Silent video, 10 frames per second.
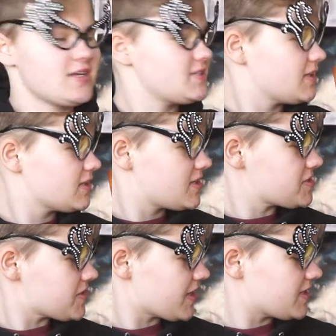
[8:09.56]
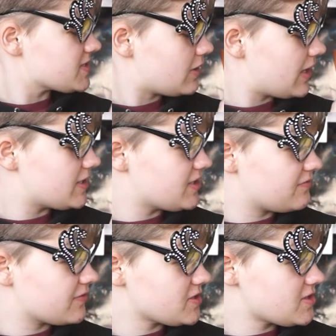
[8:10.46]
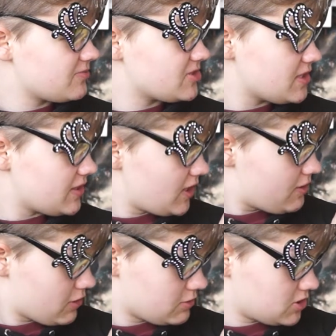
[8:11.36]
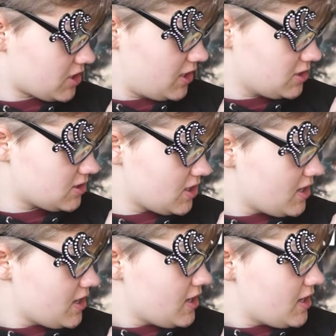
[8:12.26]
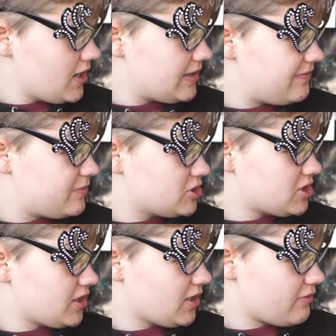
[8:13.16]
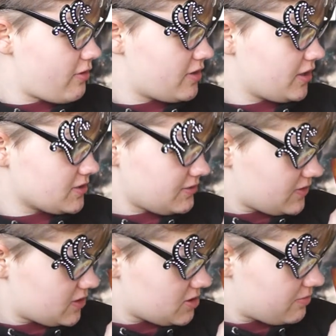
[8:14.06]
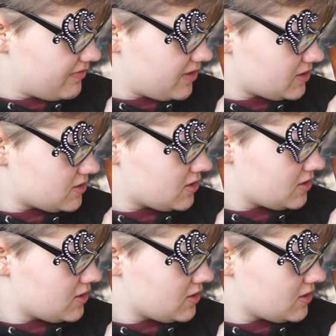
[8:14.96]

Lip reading: you can tell, that is quite a difference. Obviously the logo's changed, and they've put J.K. Rowling's over the top of it.